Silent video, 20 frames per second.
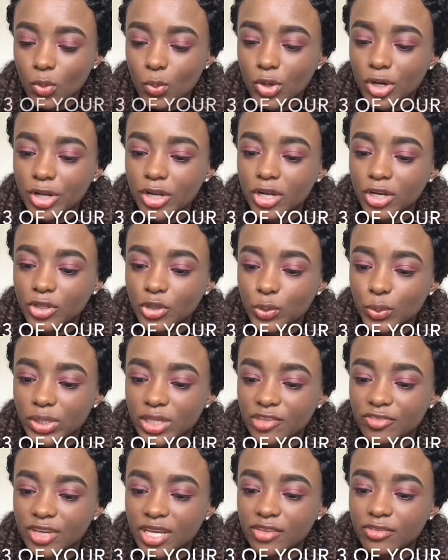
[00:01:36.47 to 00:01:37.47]
What are your
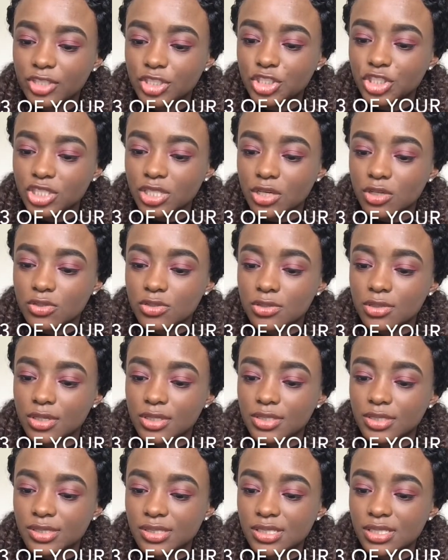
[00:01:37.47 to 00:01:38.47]
three favorite shows
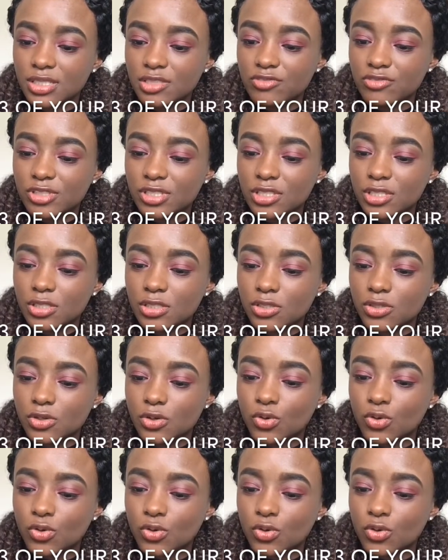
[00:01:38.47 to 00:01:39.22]
on T V